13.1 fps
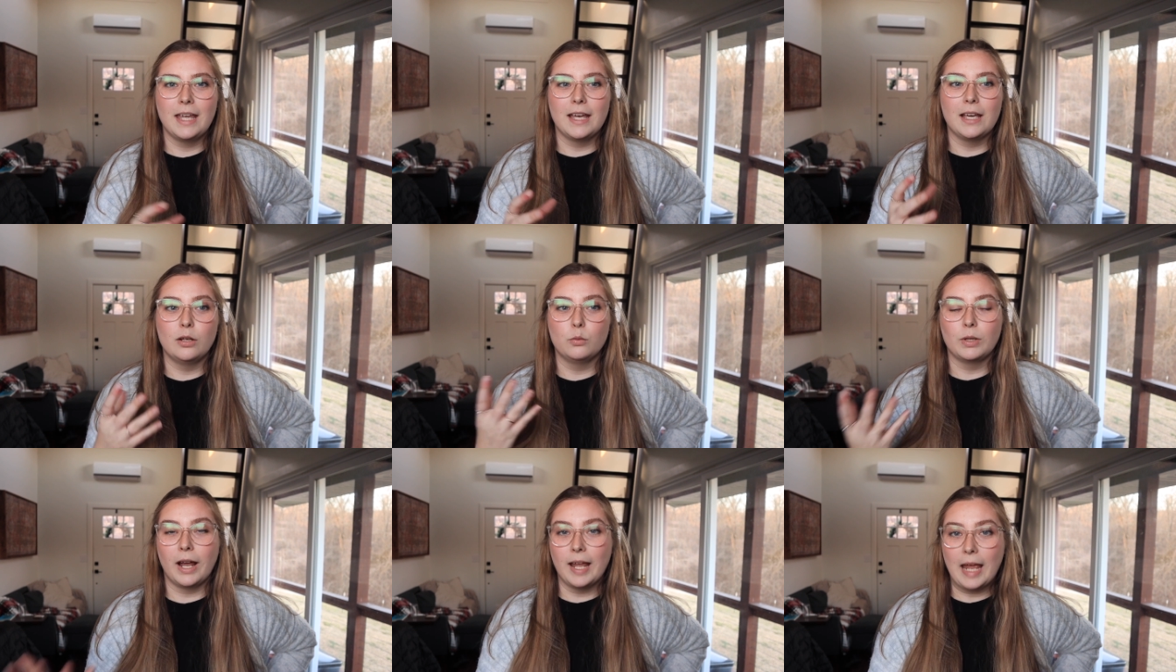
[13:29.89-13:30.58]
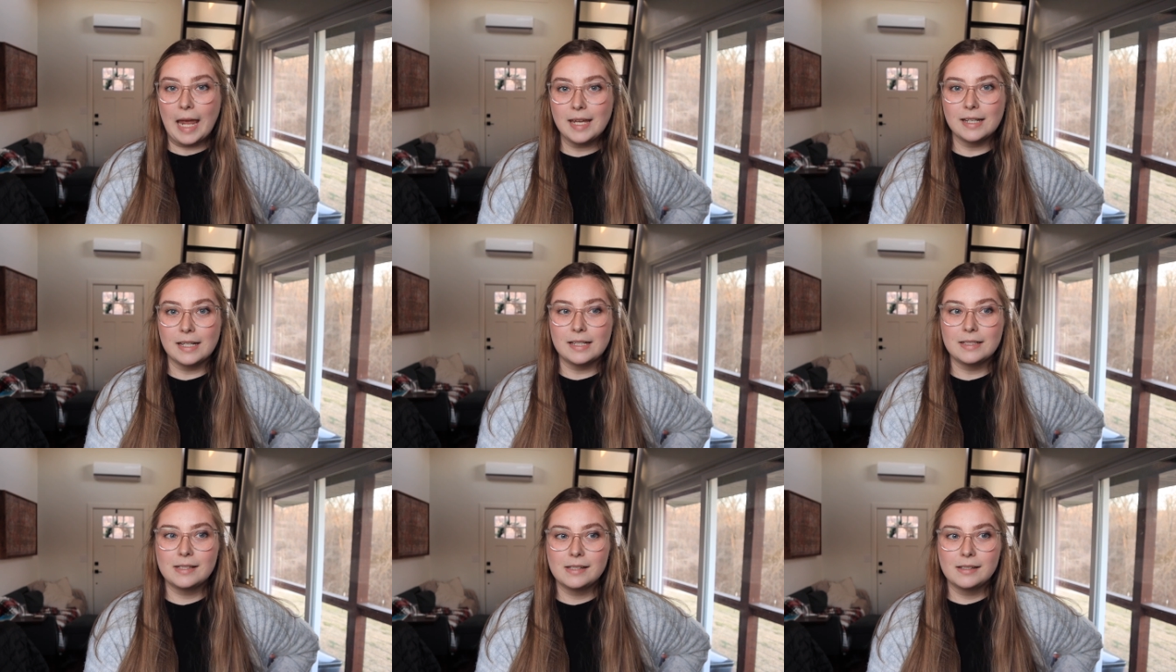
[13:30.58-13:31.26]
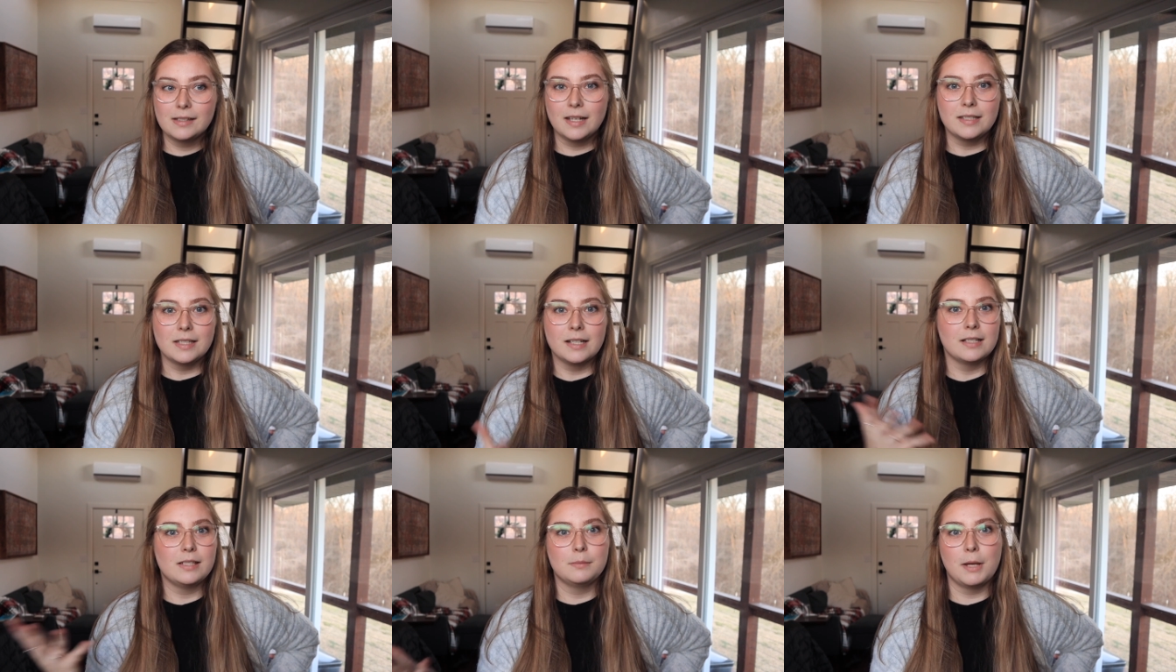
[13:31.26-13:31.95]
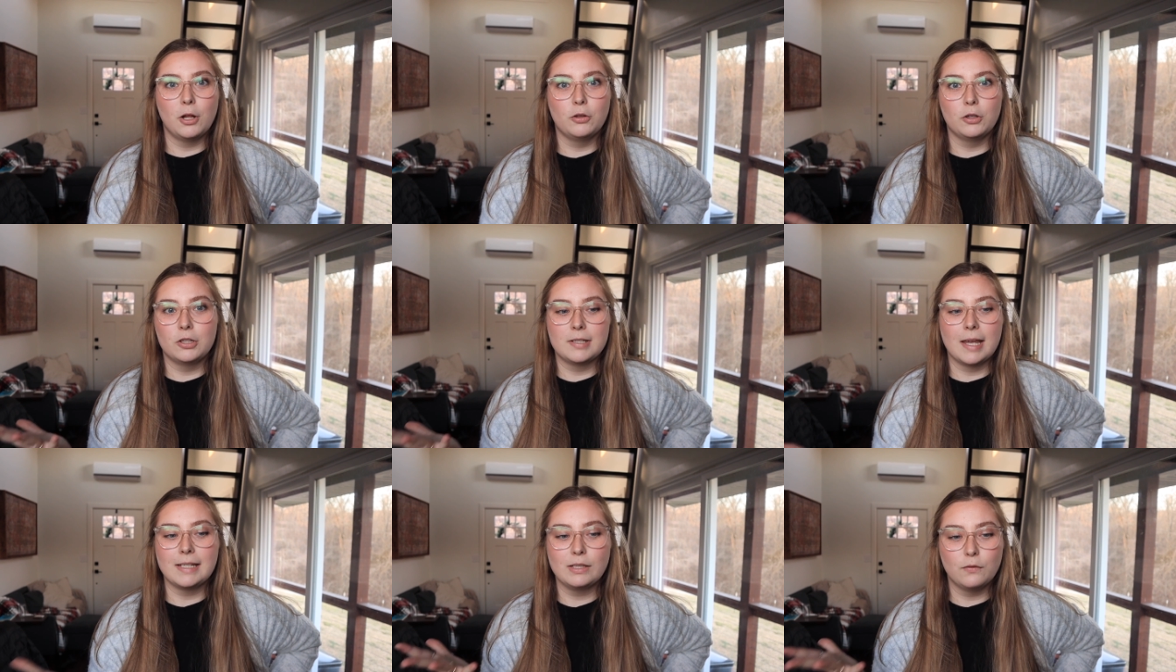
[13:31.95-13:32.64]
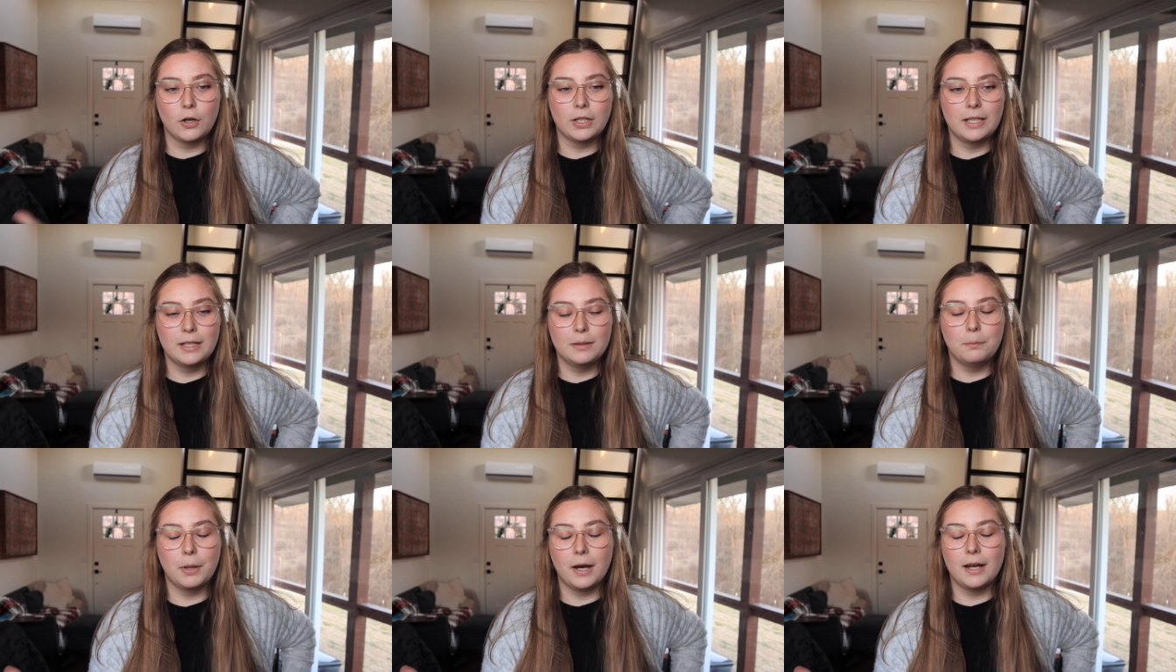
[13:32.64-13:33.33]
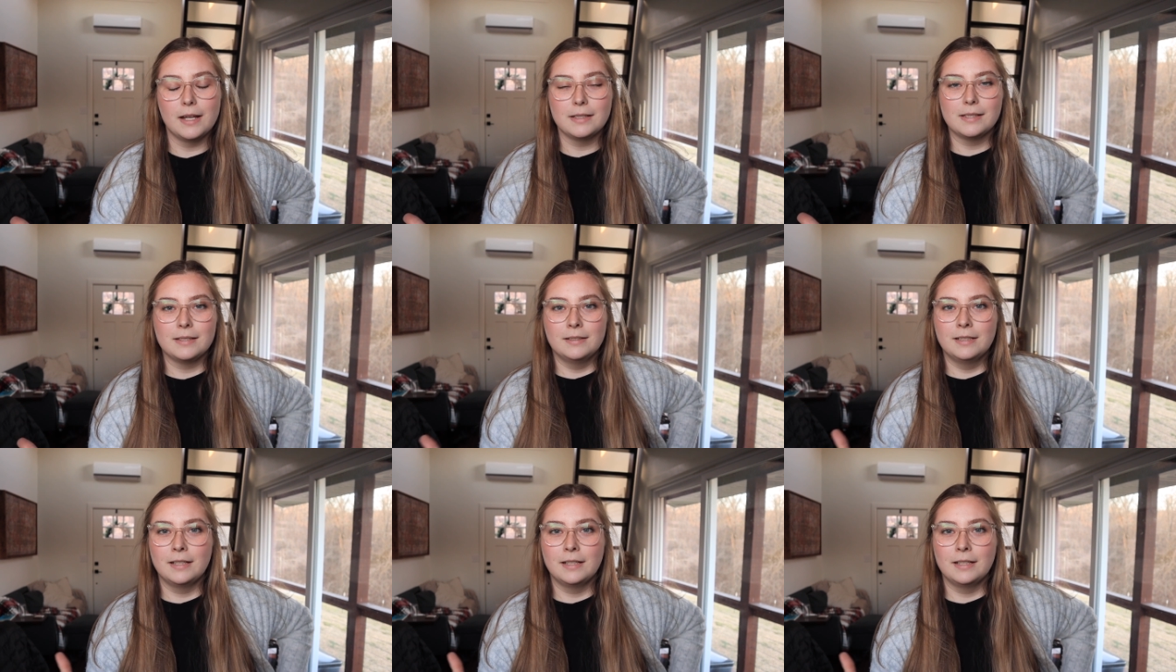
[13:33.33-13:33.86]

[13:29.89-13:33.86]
And when I ate it, it didn't smell or taste funky, but